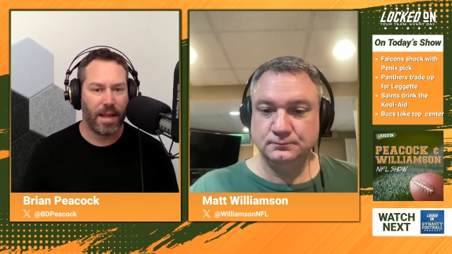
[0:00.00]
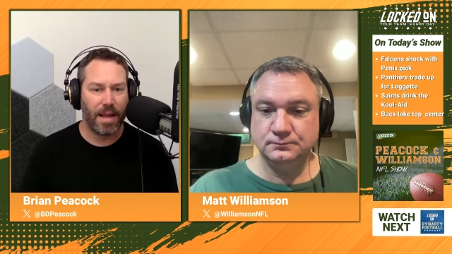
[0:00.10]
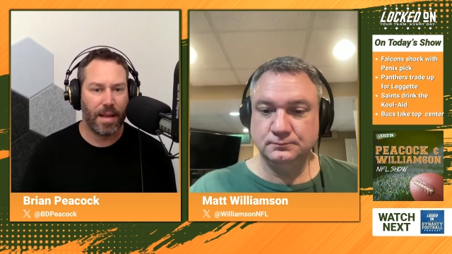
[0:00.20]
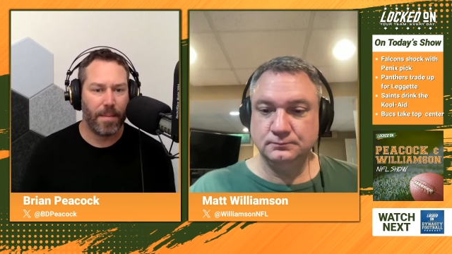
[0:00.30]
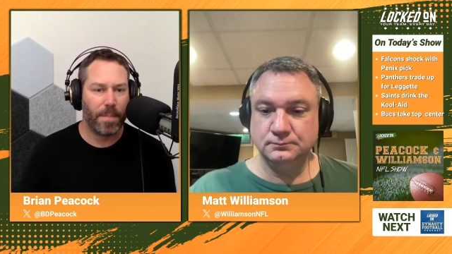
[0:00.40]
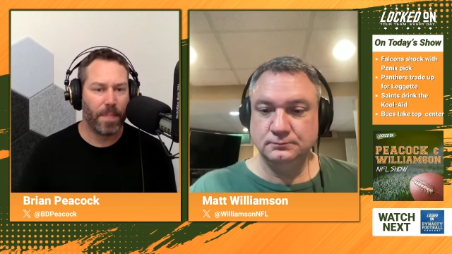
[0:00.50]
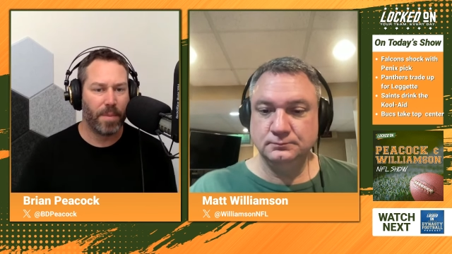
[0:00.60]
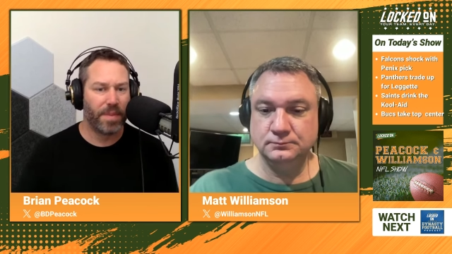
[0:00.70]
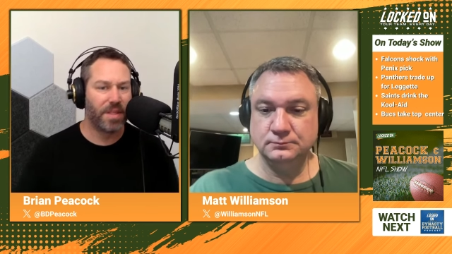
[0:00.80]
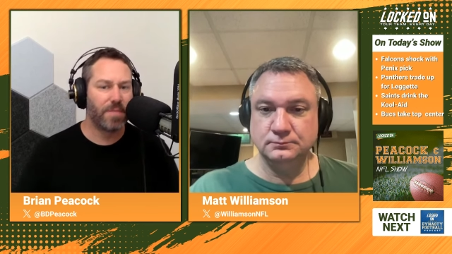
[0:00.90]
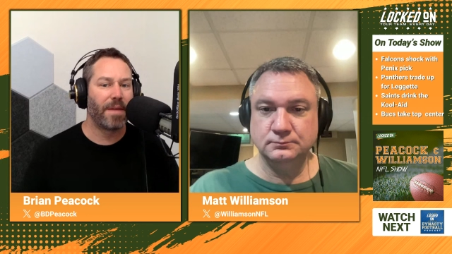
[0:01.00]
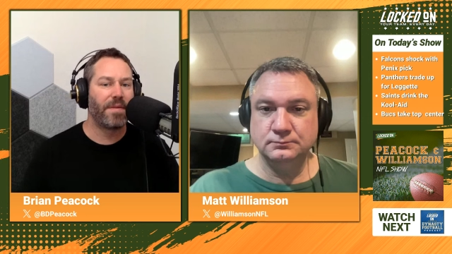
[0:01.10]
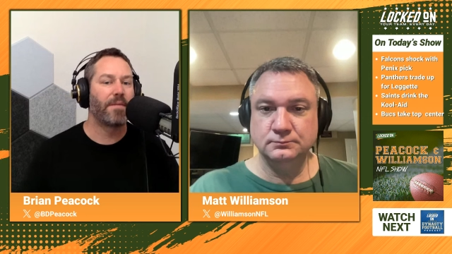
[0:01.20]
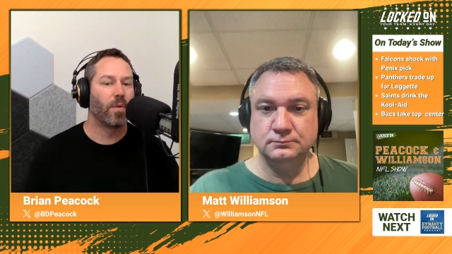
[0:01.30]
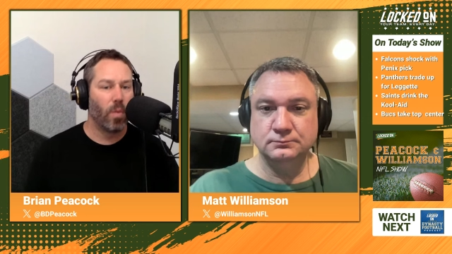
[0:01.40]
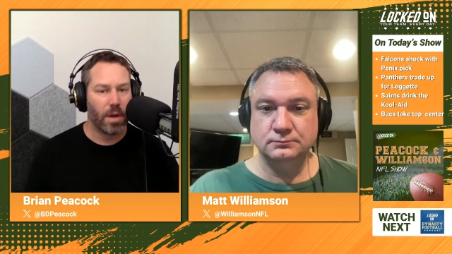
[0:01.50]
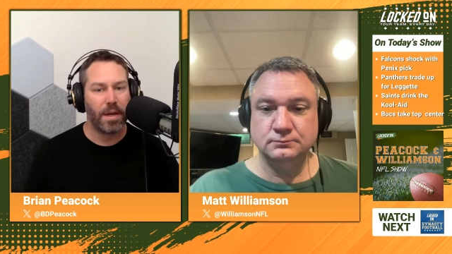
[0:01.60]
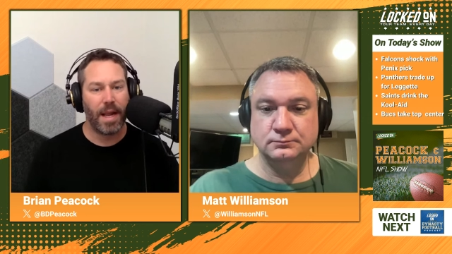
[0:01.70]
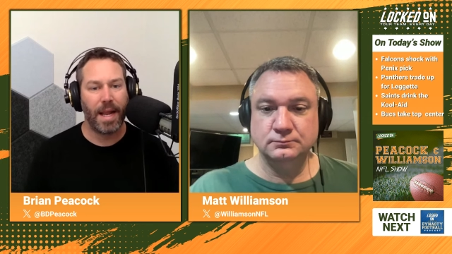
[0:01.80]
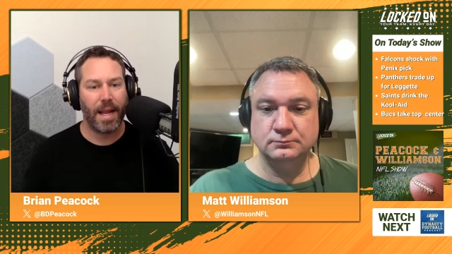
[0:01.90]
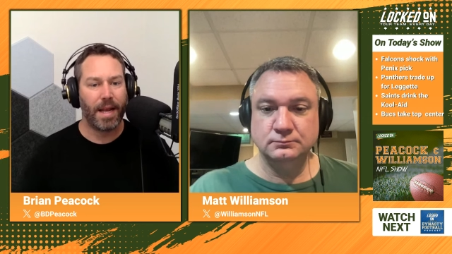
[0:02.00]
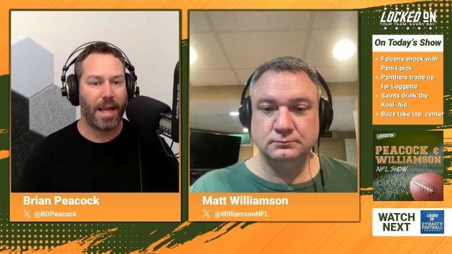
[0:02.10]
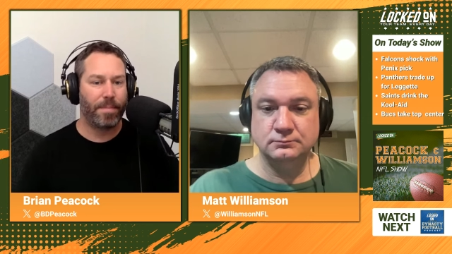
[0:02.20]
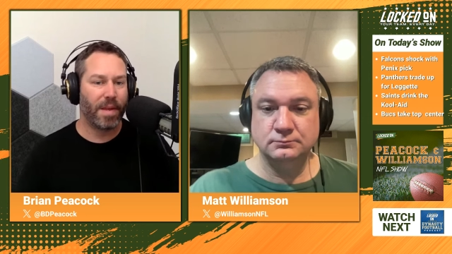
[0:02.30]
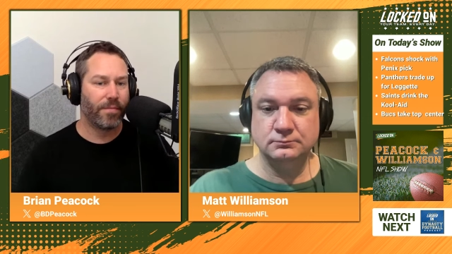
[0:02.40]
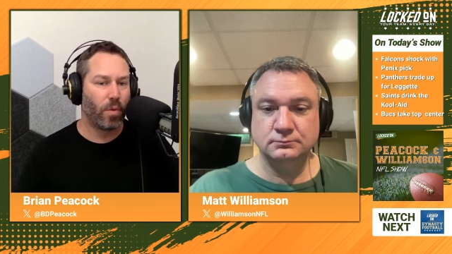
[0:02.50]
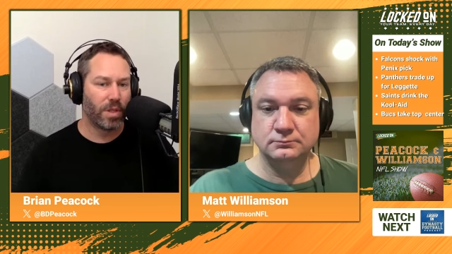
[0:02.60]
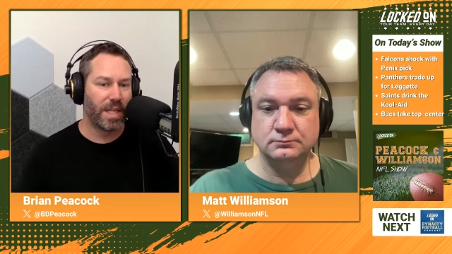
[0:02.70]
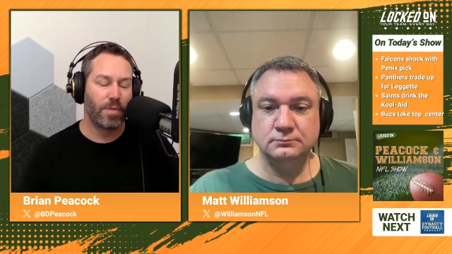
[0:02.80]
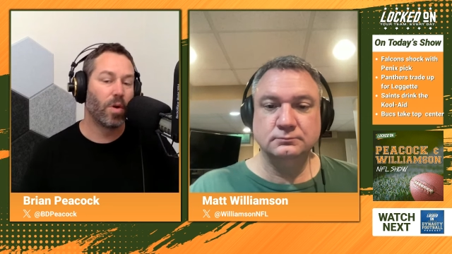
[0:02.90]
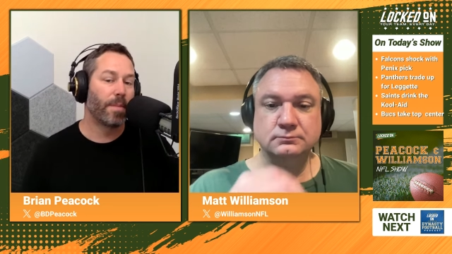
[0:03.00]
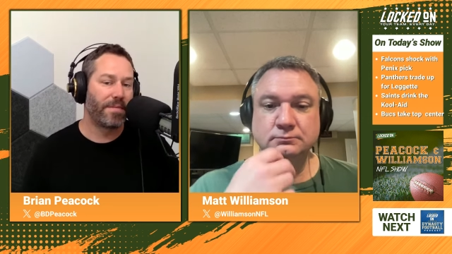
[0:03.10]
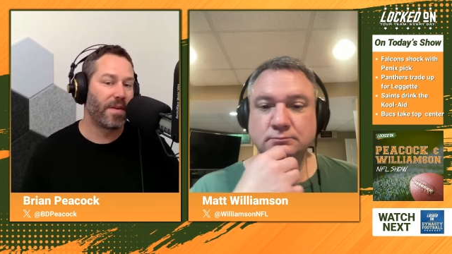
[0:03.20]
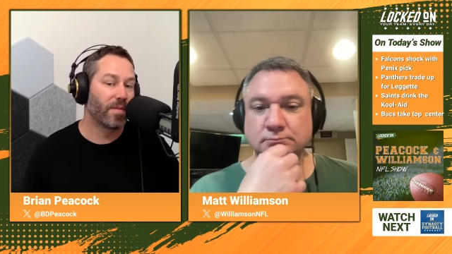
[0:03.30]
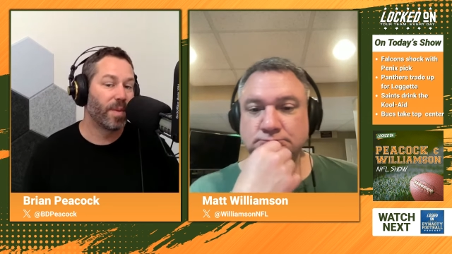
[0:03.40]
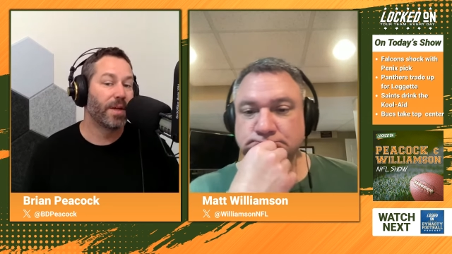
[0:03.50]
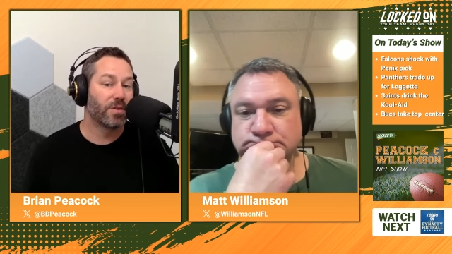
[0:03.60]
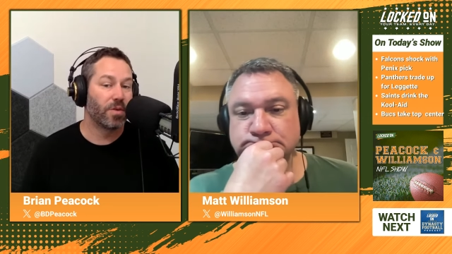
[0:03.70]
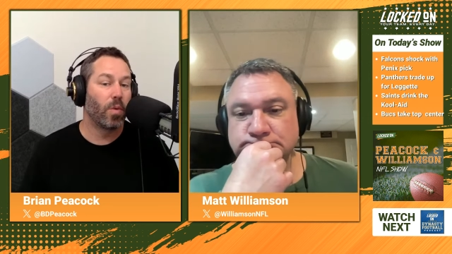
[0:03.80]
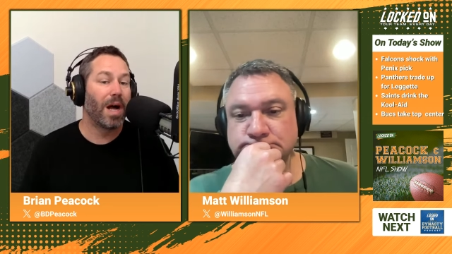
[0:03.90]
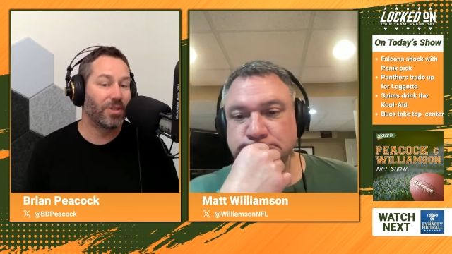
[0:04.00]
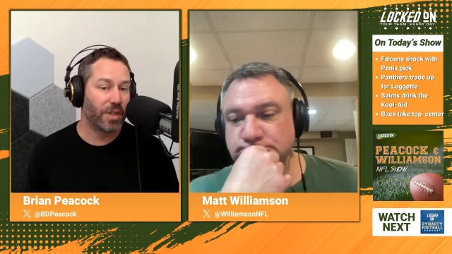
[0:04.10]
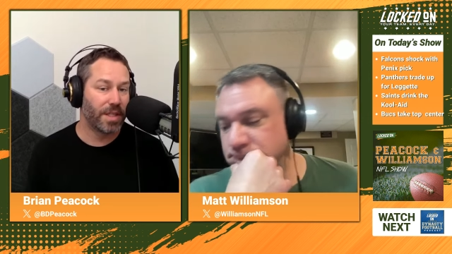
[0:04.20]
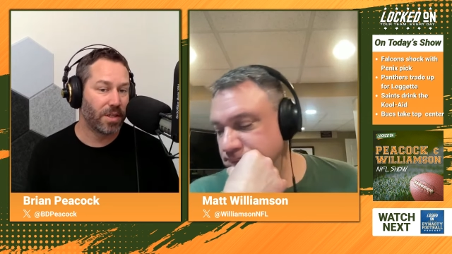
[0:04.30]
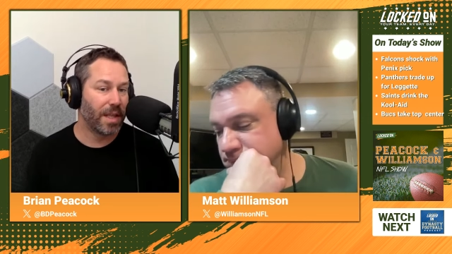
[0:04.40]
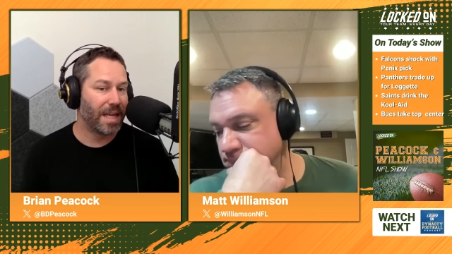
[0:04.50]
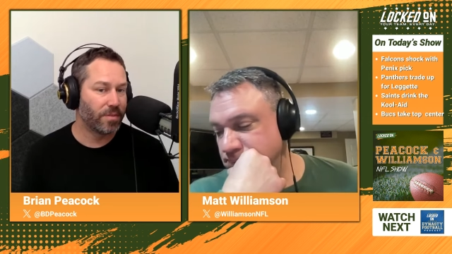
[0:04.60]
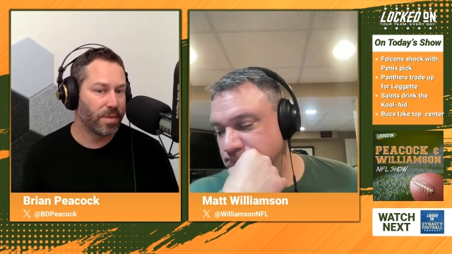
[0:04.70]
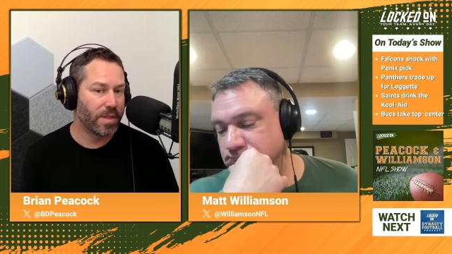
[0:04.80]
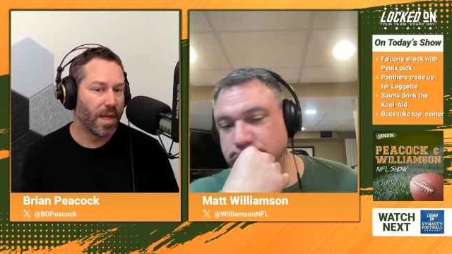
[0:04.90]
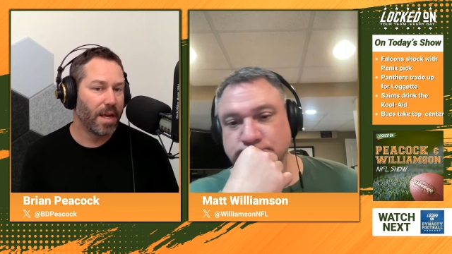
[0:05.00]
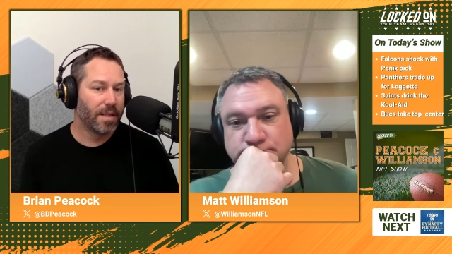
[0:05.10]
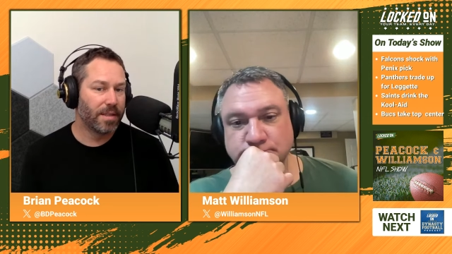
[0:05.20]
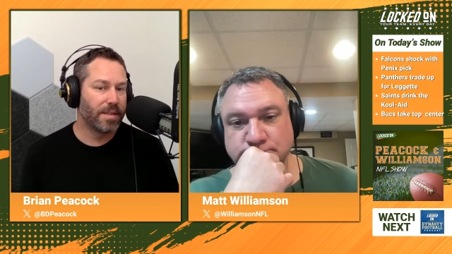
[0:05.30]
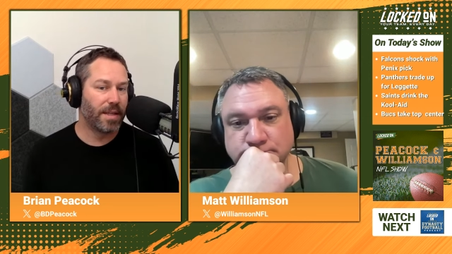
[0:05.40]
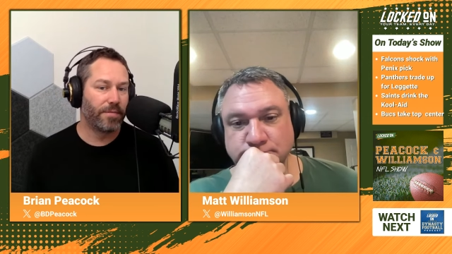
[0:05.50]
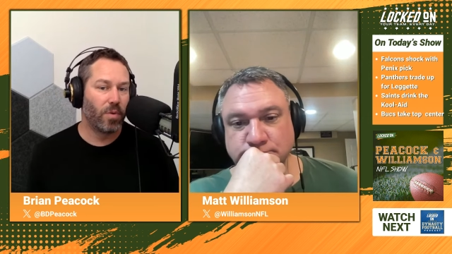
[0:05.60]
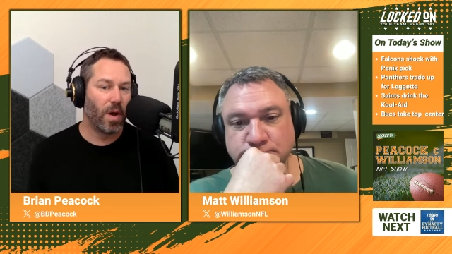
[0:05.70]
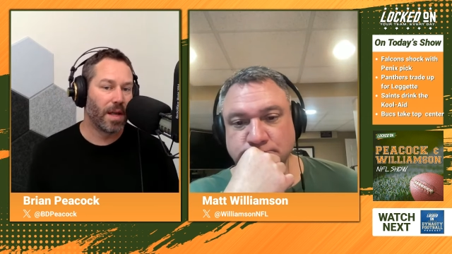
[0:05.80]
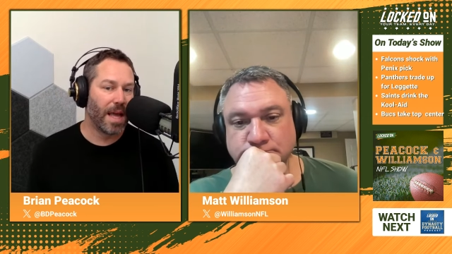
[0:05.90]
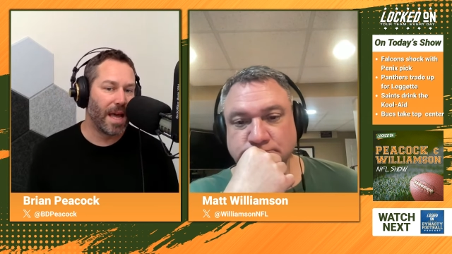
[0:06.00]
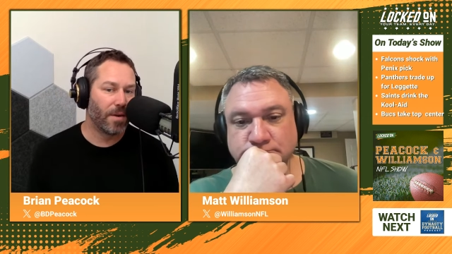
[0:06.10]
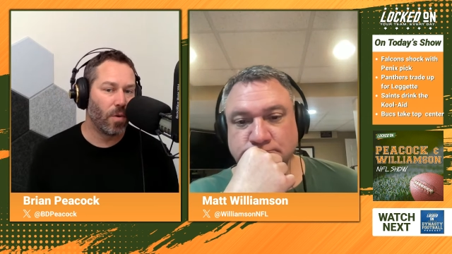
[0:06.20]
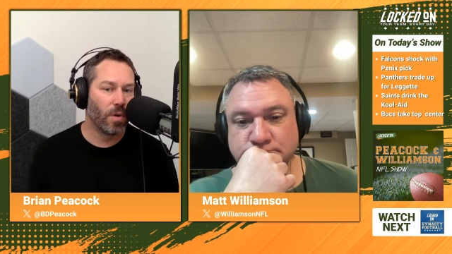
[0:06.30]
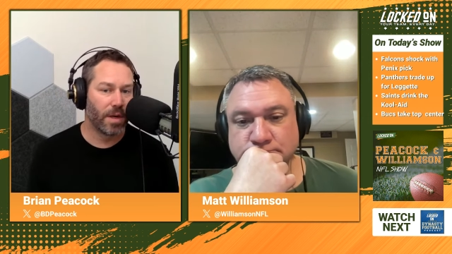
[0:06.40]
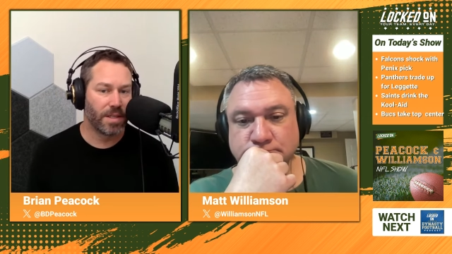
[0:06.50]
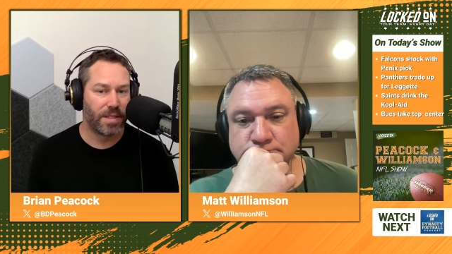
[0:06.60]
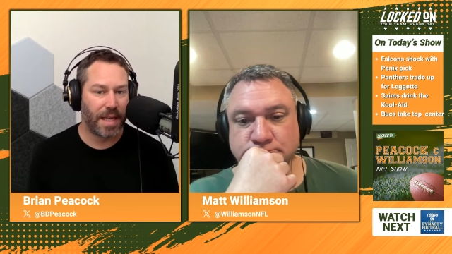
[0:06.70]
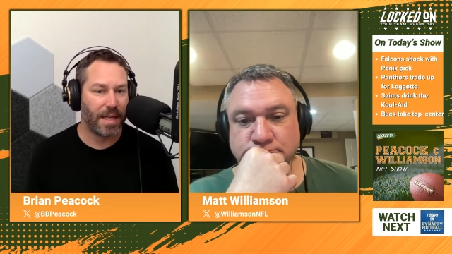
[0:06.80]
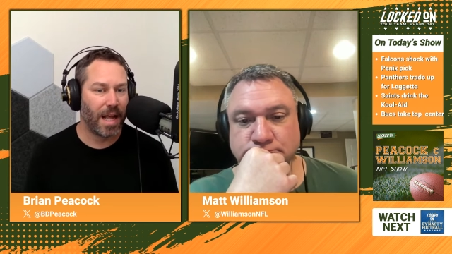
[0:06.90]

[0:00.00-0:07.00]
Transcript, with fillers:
Speaker 1: Um, but this is my favorite one. And at pick 14, one of my favorite players to watch in this class was Taliese Fuaga out of Oregon State,